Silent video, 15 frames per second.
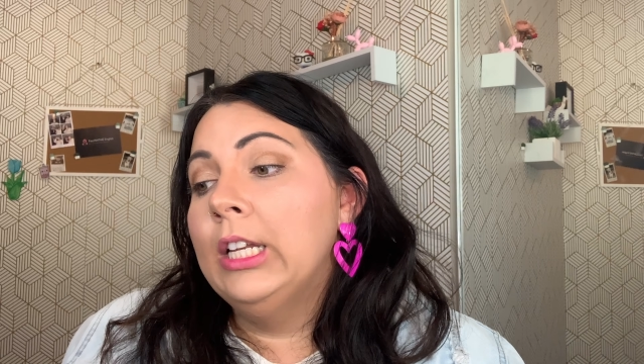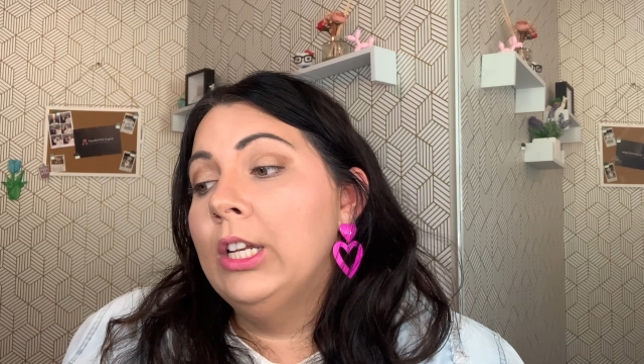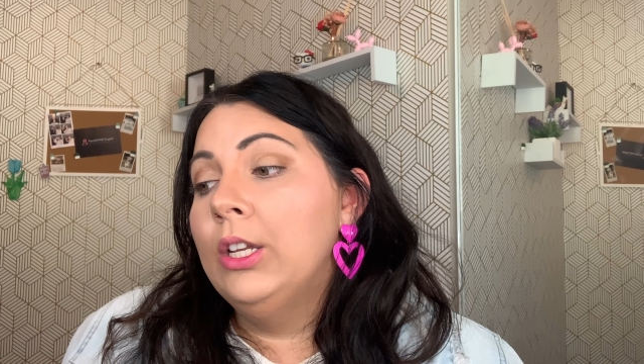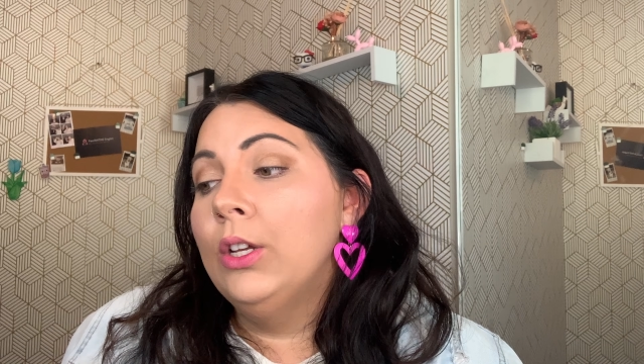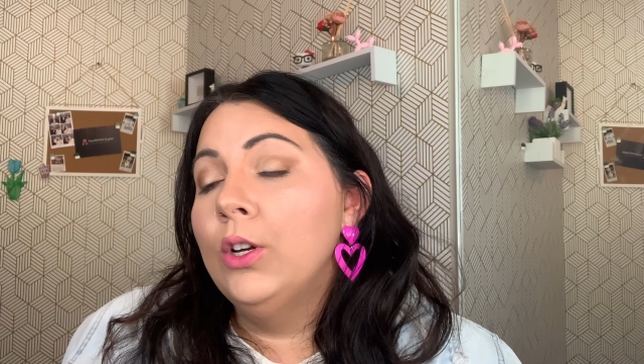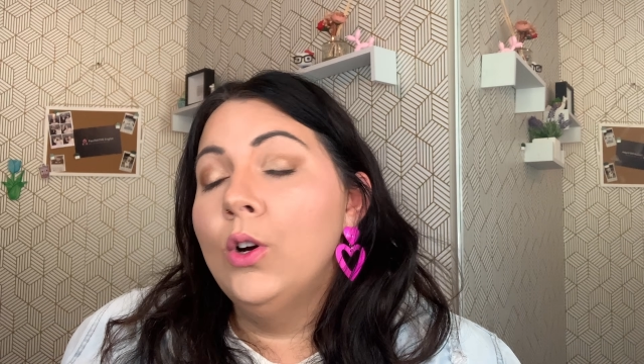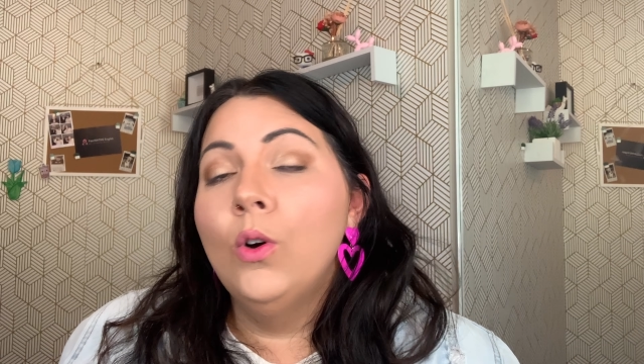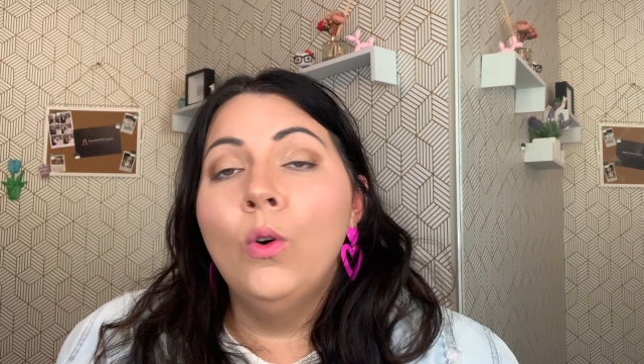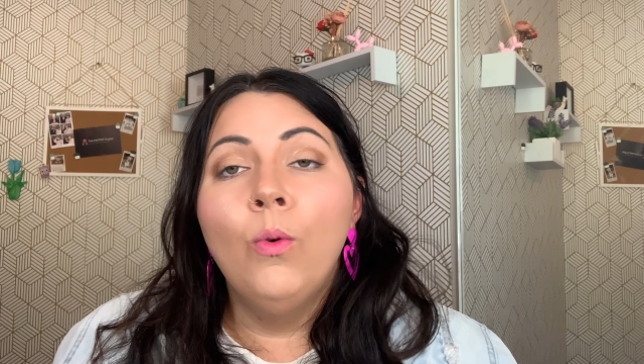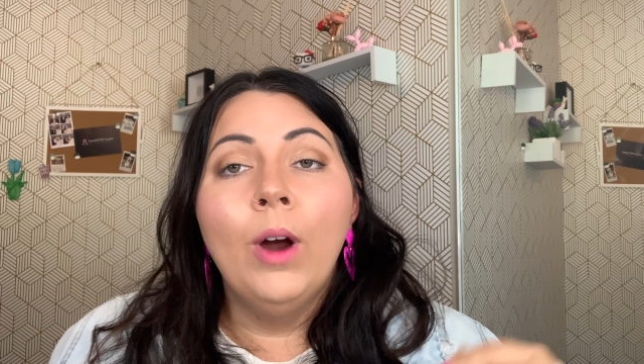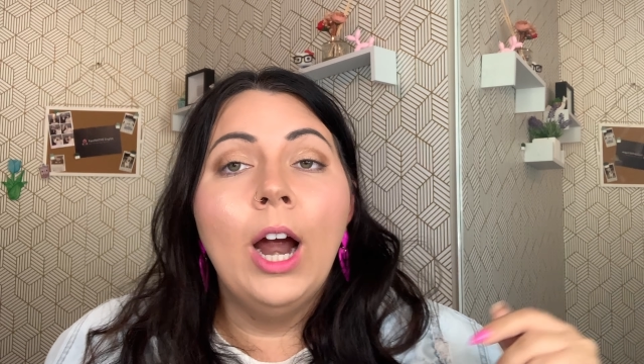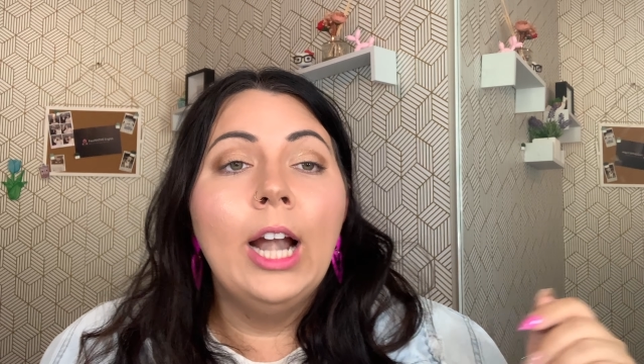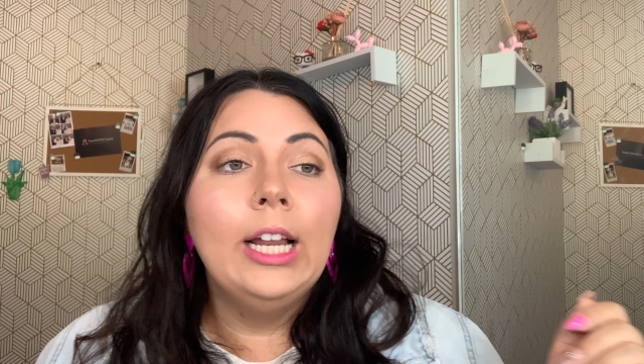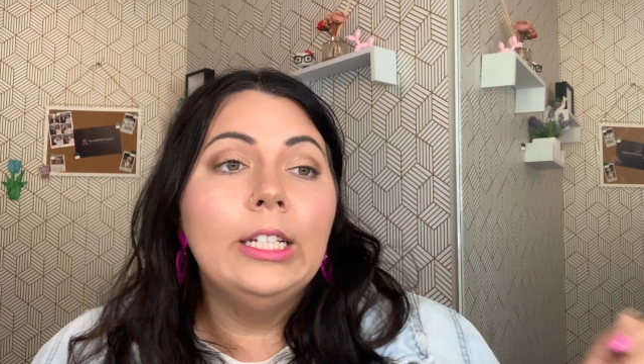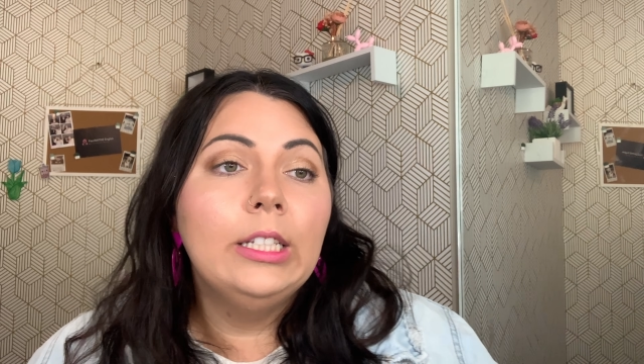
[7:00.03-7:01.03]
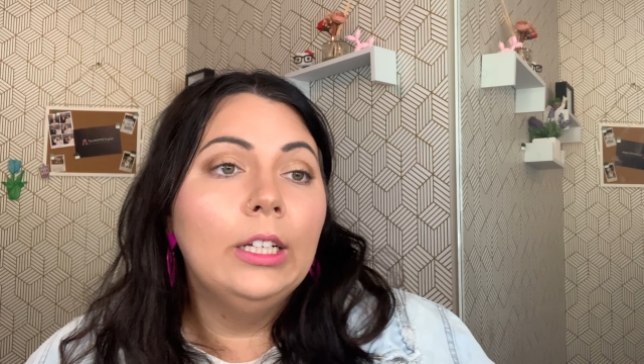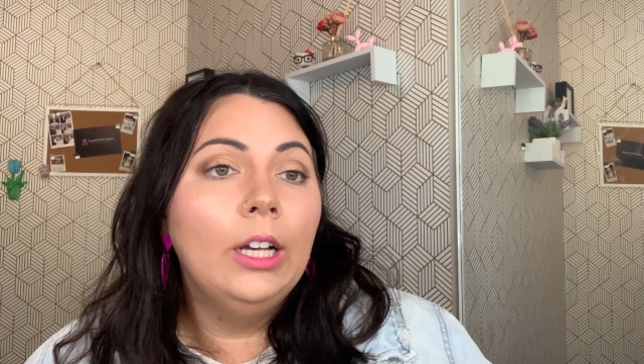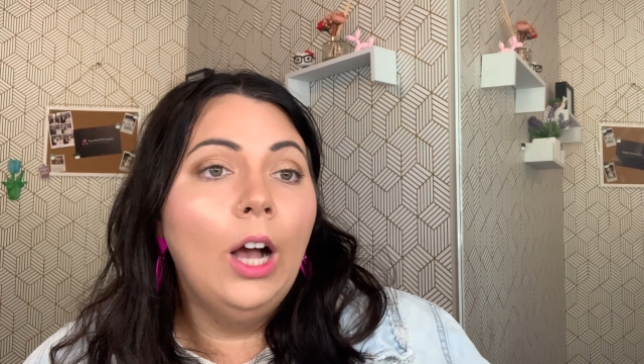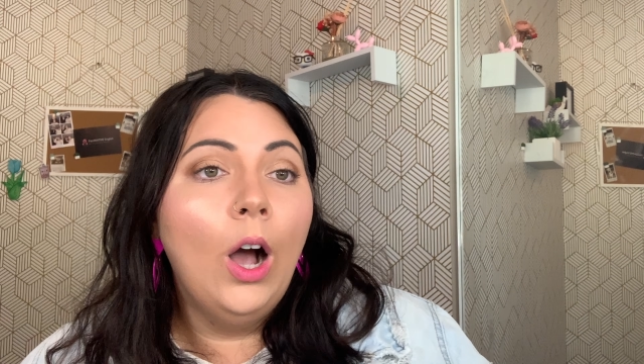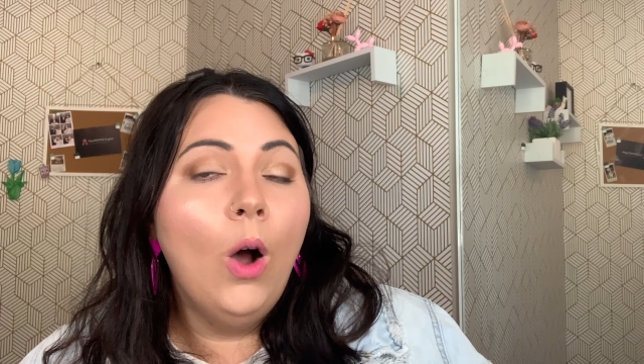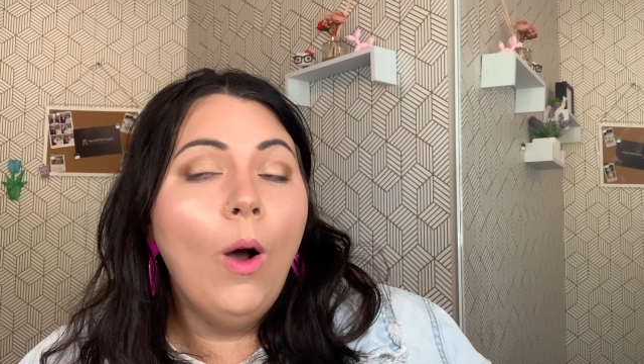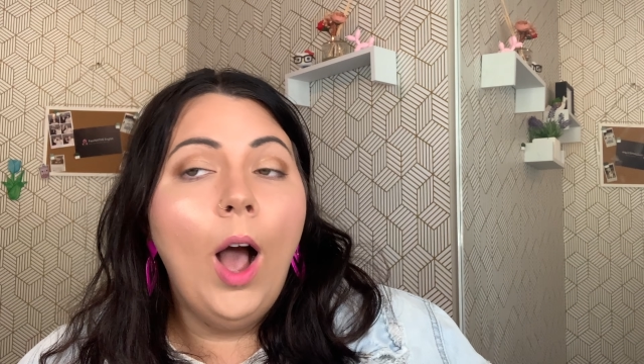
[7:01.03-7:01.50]
do, where I need to
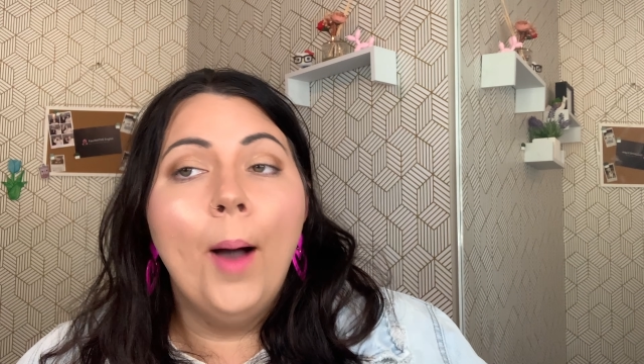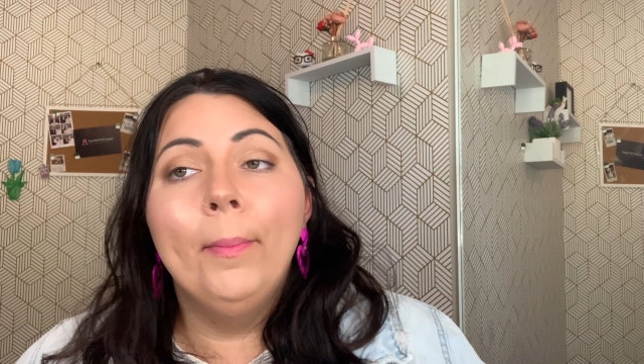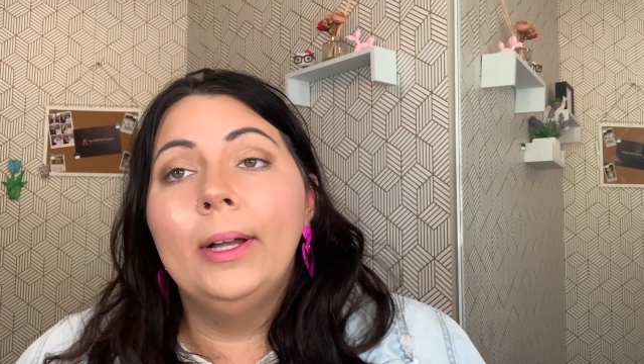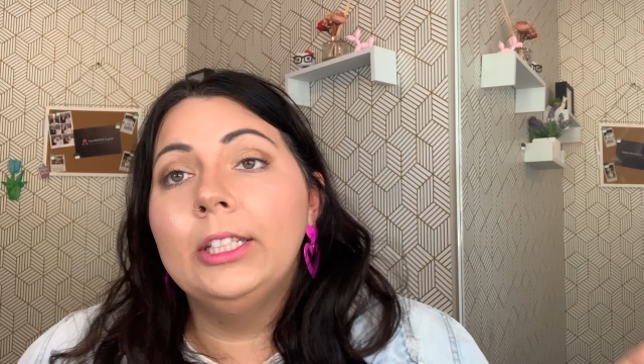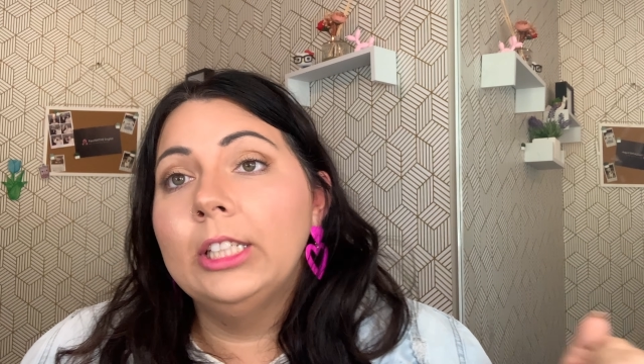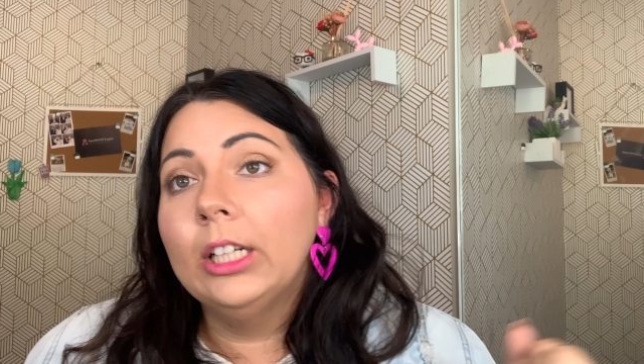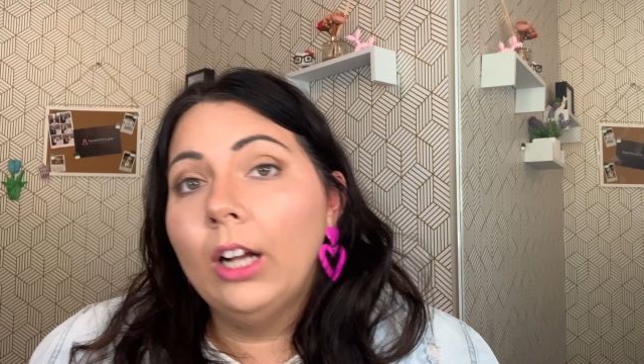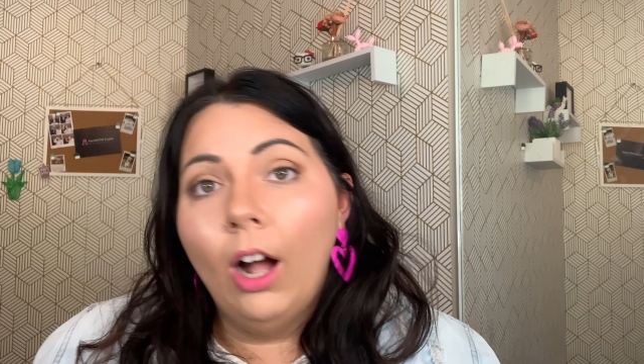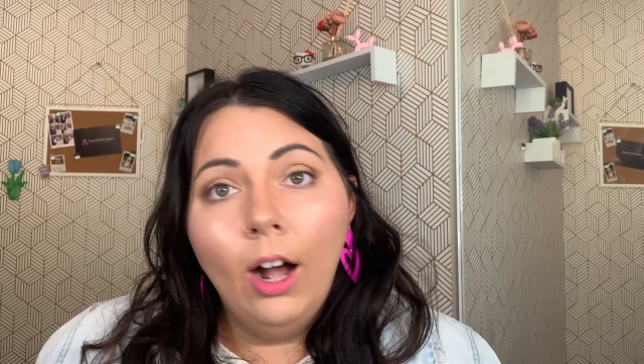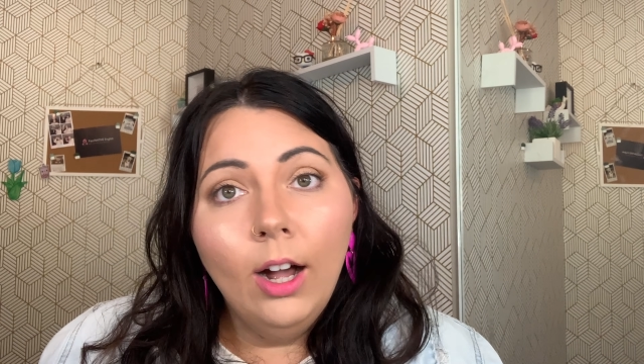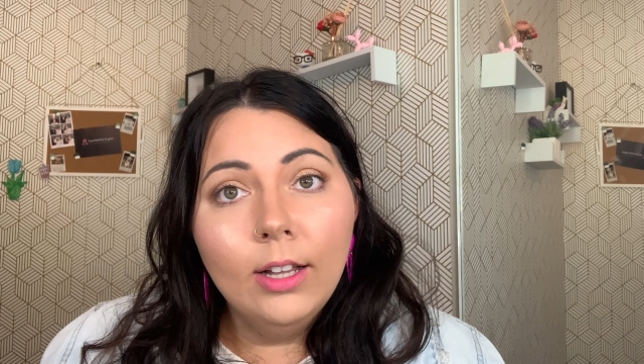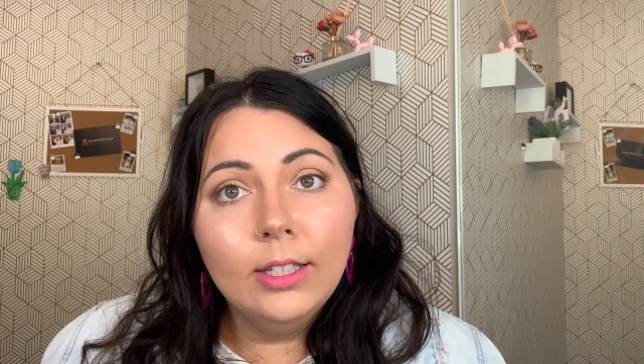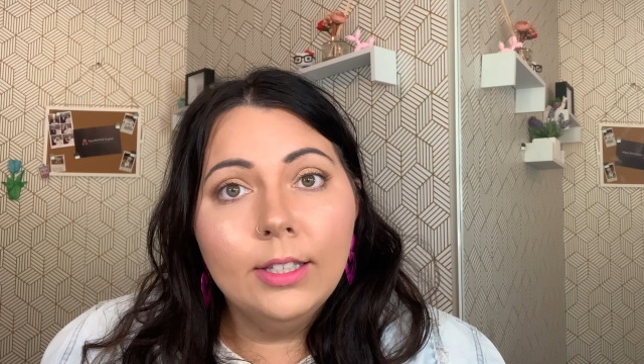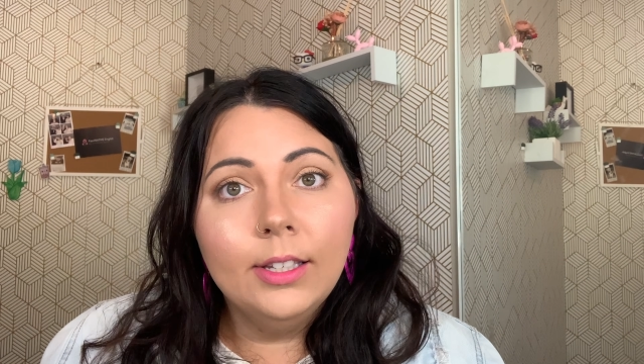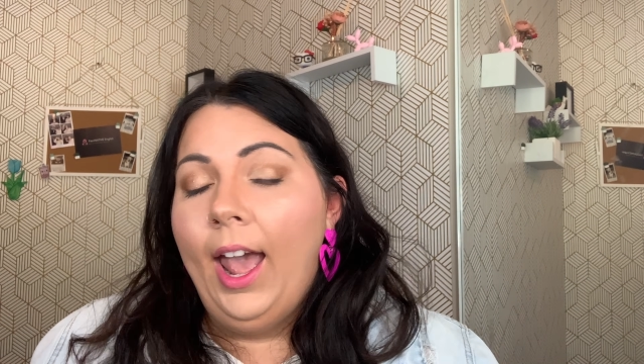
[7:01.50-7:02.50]
go, how much it costs.